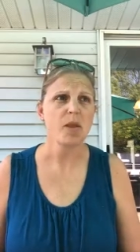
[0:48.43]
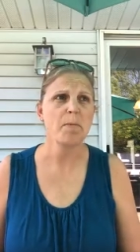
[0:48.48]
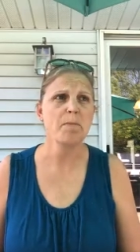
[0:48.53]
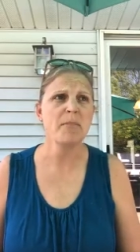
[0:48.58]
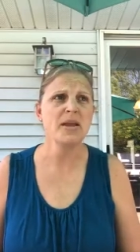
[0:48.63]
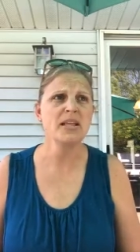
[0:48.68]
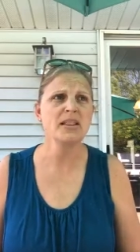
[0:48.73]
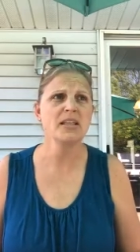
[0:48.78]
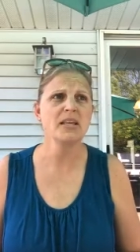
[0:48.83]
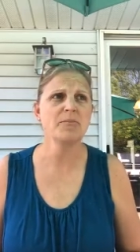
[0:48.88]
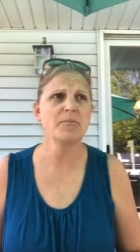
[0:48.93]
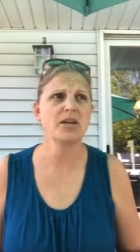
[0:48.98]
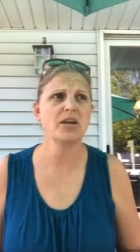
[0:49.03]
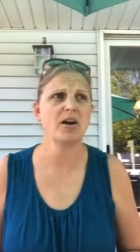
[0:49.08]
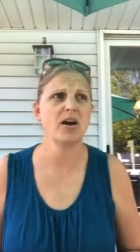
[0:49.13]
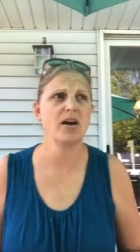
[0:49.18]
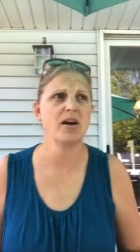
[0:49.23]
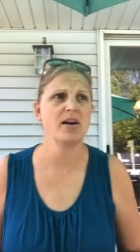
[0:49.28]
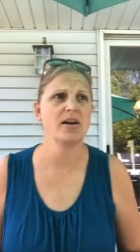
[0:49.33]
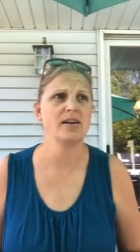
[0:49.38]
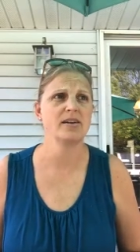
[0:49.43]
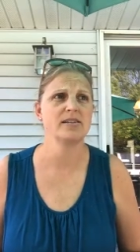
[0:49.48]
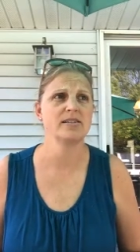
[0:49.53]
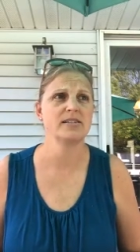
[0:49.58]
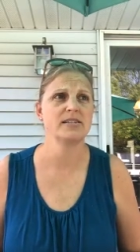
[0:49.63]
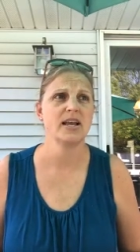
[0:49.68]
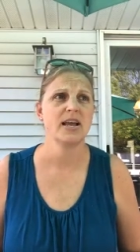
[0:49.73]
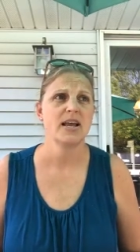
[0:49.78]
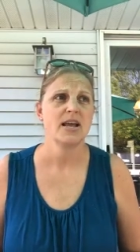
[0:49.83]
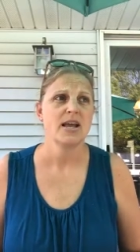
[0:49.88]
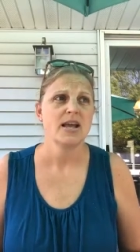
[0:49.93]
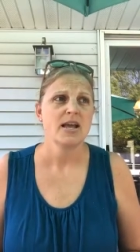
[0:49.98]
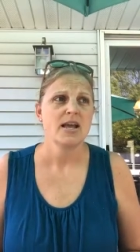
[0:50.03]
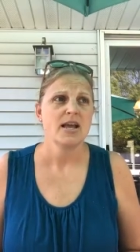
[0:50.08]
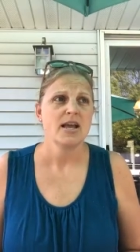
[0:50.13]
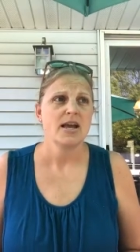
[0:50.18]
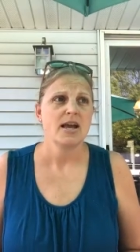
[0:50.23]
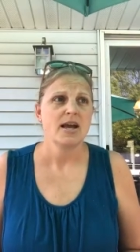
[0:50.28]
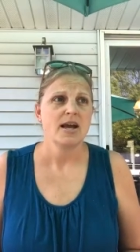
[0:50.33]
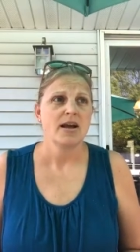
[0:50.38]
mainly because
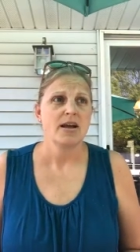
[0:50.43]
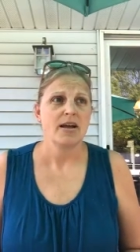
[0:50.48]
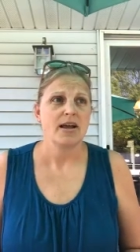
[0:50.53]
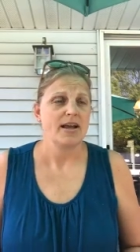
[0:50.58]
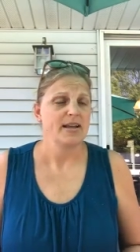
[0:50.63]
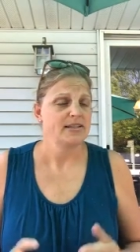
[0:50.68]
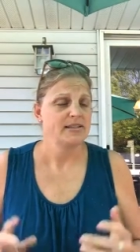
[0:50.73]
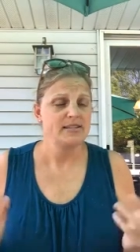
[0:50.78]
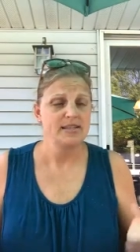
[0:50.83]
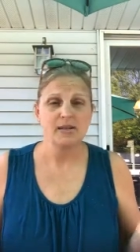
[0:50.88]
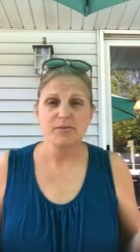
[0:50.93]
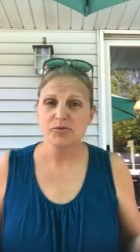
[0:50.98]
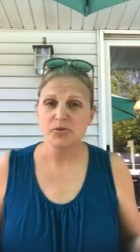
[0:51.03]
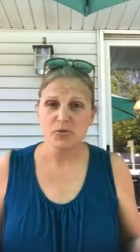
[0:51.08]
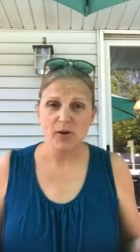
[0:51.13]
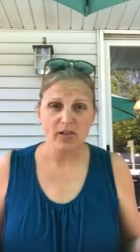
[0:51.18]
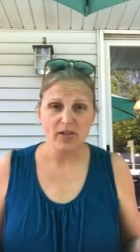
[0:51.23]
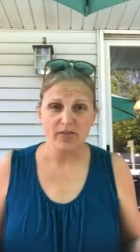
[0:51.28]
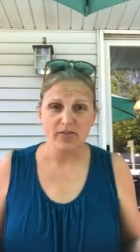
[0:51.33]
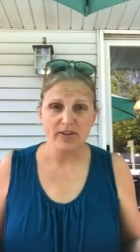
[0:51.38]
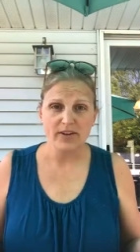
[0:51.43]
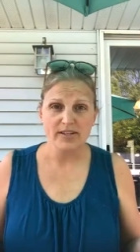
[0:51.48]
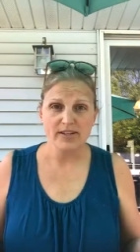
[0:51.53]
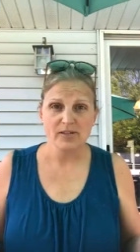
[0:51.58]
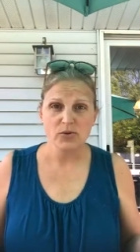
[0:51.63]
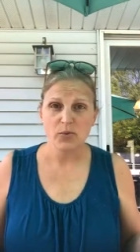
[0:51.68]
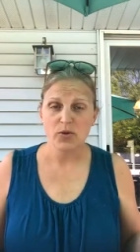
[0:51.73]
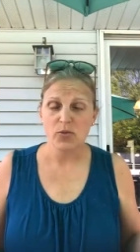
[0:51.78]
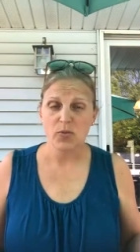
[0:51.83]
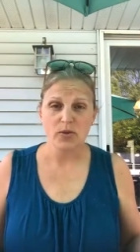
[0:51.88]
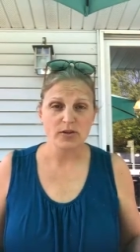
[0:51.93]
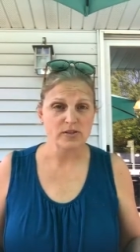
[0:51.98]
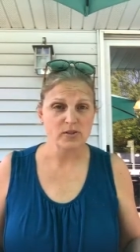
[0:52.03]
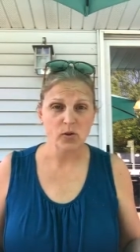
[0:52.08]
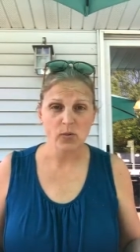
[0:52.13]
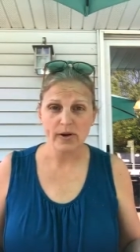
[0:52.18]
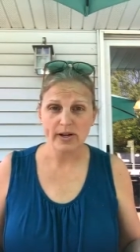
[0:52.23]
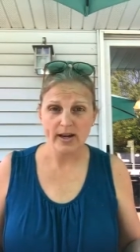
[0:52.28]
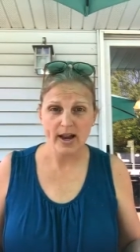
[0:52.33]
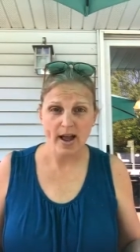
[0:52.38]
seems relevant with what's
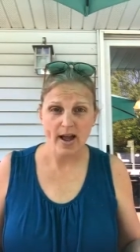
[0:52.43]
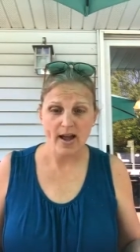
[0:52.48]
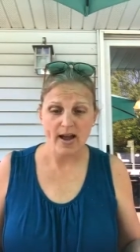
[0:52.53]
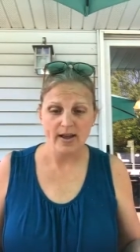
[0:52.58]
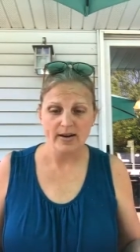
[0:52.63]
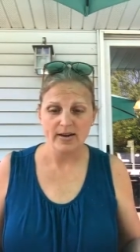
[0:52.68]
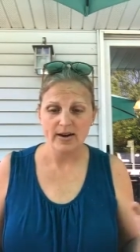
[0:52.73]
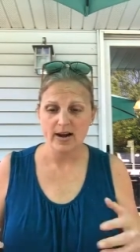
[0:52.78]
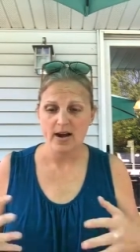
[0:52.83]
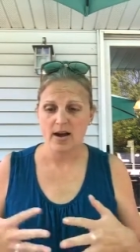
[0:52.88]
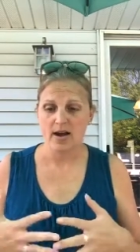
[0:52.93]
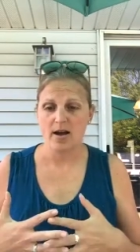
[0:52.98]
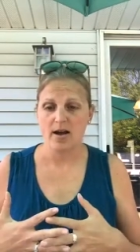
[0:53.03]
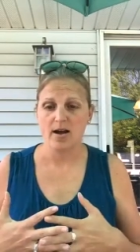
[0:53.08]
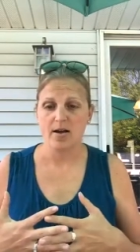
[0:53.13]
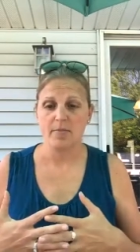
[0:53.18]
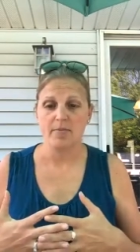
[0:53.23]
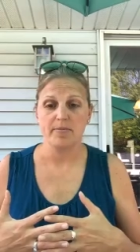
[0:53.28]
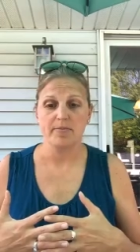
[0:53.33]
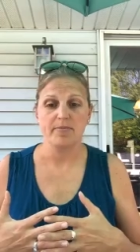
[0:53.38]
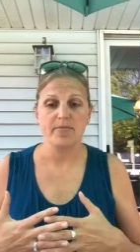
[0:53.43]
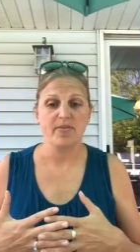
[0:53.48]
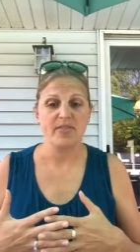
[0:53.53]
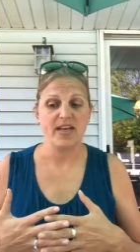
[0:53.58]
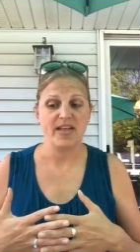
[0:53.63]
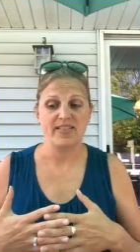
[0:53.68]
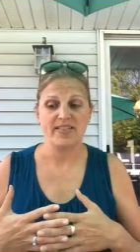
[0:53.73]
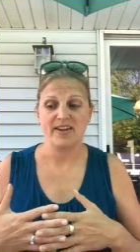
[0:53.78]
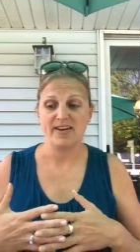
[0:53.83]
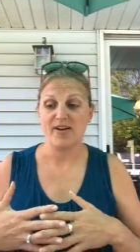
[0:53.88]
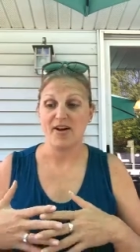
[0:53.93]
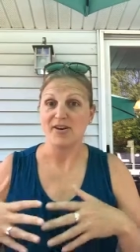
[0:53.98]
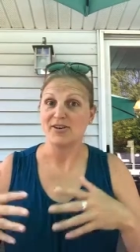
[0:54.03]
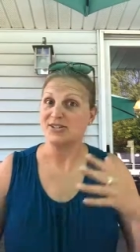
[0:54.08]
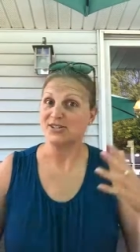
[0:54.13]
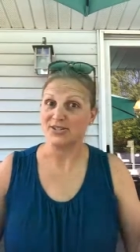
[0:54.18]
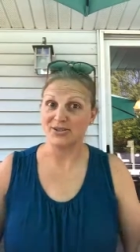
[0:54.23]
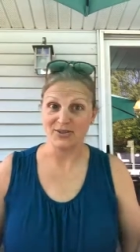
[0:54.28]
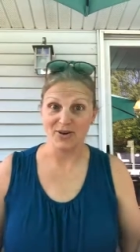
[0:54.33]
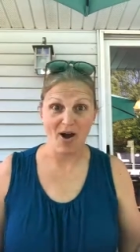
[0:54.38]
going on, that there are
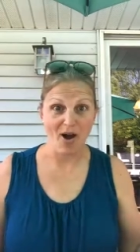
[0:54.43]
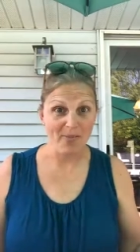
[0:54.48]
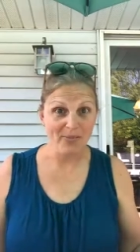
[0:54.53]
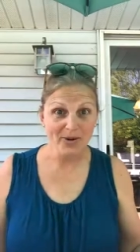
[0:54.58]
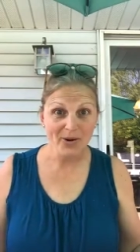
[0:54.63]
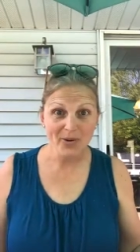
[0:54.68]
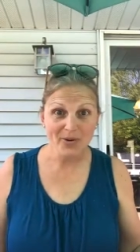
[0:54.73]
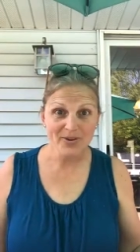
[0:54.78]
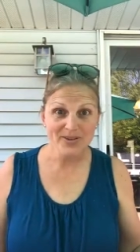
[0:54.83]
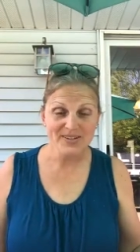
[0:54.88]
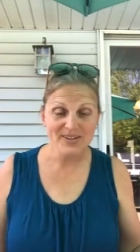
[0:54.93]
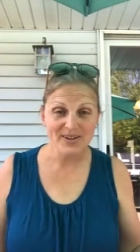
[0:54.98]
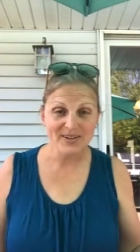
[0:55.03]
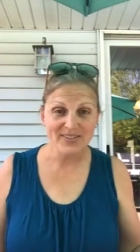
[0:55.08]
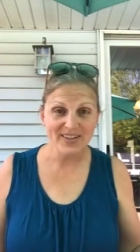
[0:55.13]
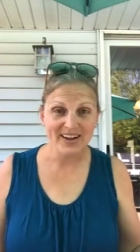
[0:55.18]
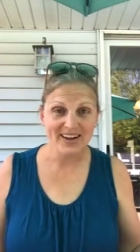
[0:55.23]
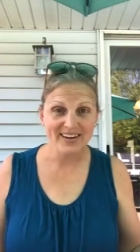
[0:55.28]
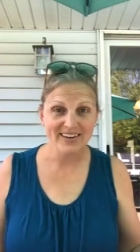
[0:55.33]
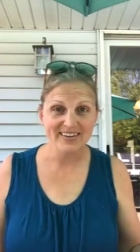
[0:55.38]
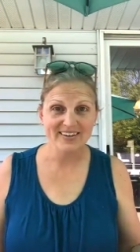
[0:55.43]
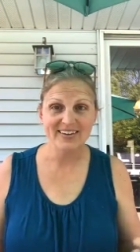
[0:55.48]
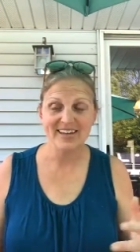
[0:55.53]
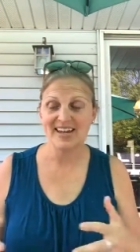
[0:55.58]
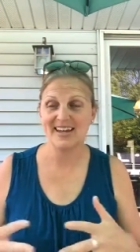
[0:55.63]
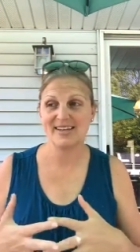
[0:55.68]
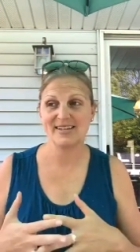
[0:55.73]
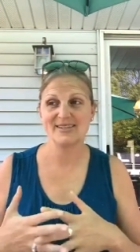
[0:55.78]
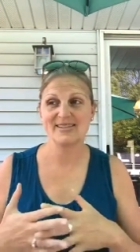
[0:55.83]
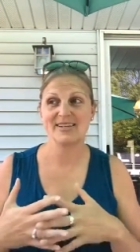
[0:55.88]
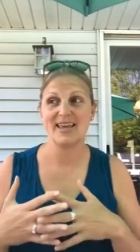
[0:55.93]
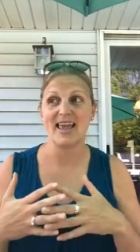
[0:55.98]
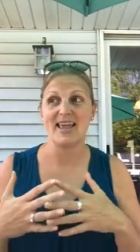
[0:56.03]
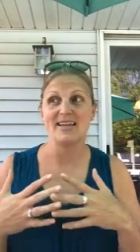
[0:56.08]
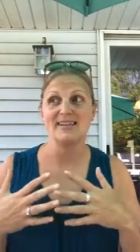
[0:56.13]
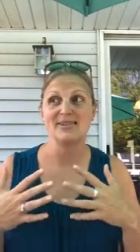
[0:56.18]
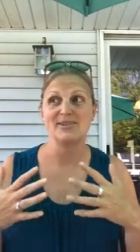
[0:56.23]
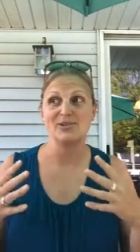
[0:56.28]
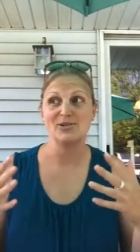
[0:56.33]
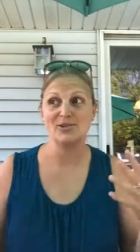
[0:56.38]
still common colds out there. Kids
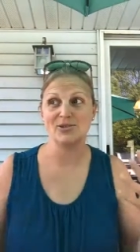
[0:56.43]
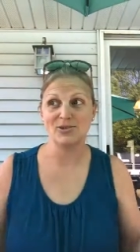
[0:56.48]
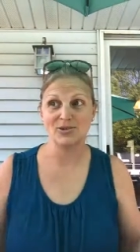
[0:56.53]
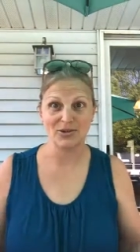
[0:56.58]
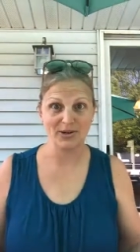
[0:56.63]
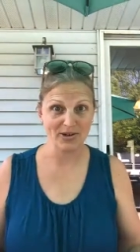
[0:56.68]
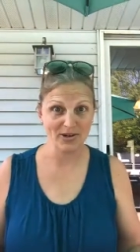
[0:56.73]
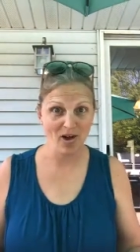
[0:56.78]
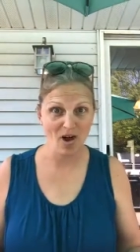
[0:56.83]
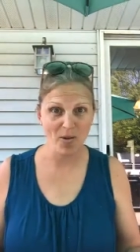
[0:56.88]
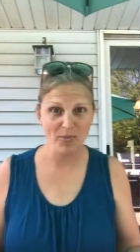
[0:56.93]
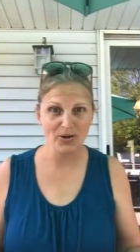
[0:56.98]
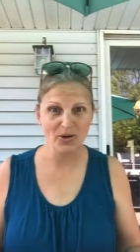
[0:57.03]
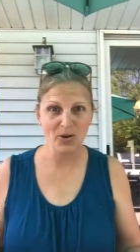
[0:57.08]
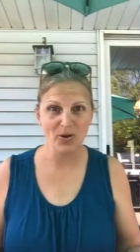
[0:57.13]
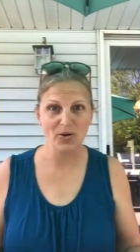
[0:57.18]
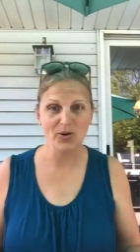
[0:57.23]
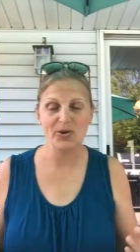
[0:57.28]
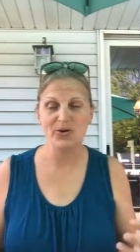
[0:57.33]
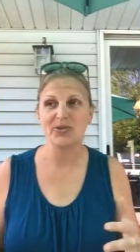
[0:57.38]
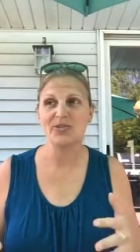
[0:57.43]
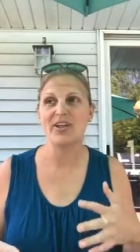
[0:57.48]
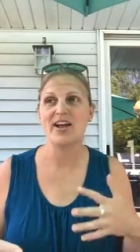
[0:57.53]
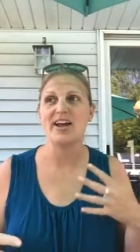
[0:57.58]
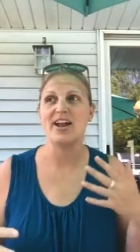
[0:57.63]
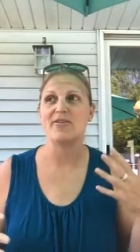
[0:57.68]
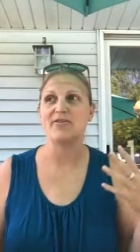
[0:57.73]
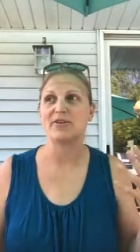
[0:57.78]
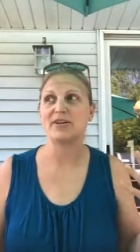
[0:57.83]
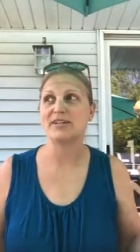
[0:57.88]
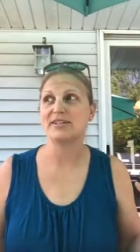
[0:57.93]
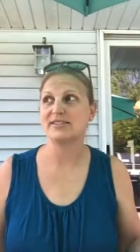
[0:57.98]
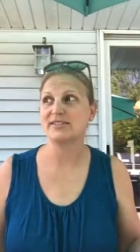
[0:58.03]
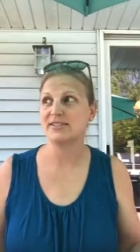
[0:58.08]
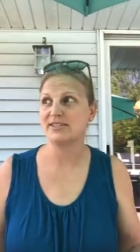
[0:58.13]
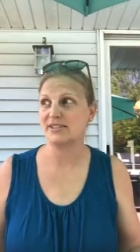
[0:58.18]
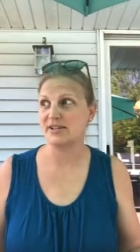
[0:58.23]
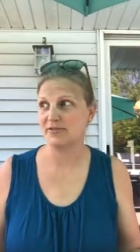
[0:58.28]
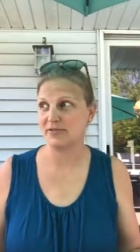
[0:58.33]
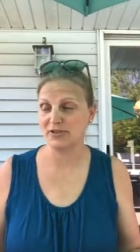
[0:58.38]
can still get a common cold. Not every
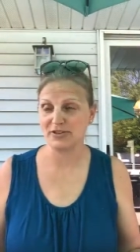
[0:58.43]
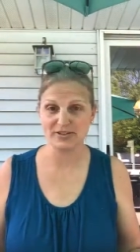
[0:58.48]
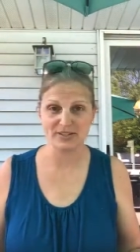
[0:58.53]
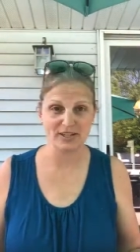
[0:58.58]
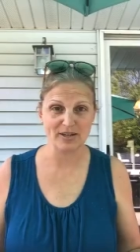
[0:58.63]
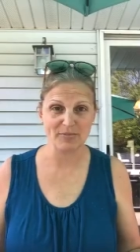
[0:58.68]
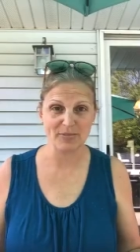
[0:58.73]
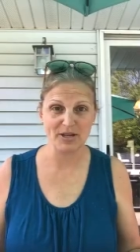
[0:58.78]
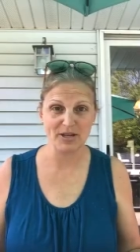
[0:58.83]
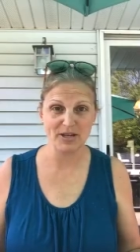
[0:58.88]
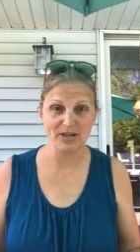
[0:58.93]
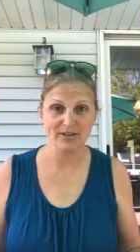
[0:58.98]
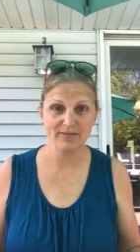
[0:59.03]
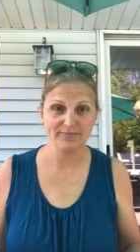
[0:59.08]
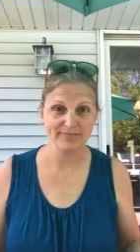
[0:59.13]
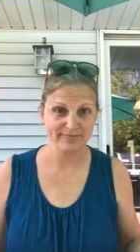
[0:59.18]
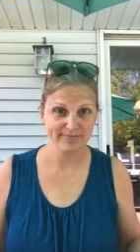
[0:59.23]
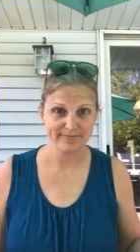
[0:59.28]
sniffle is going to be,